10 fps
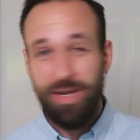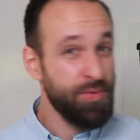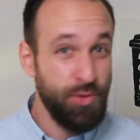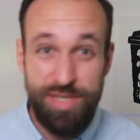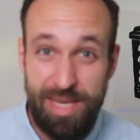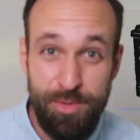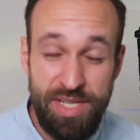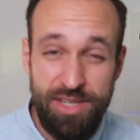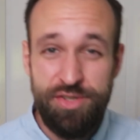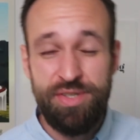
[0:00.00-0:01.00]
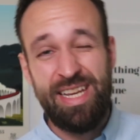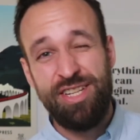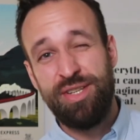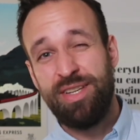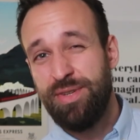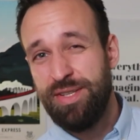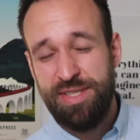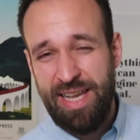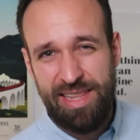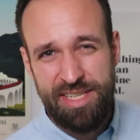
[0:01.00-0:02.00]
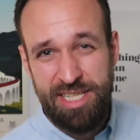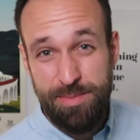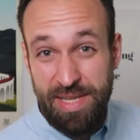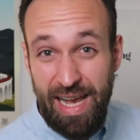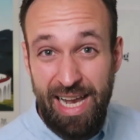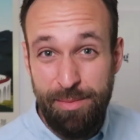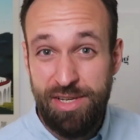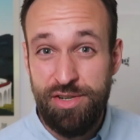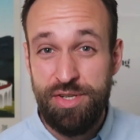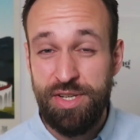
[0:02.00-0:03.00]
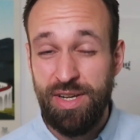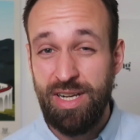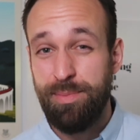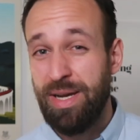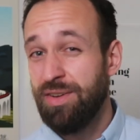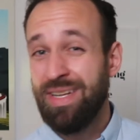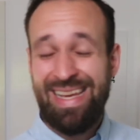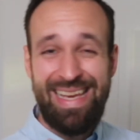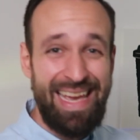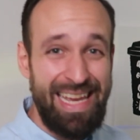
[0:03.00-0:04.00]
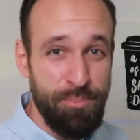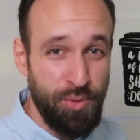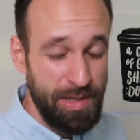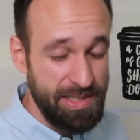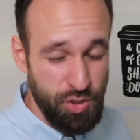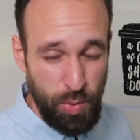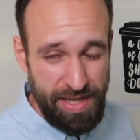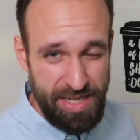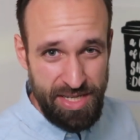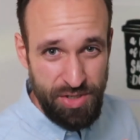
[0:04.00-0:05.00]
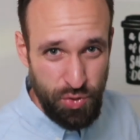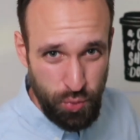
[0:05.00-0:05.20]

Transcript: But of course, I'm not here today to give you styling tips. I'm here to talk about April 2020,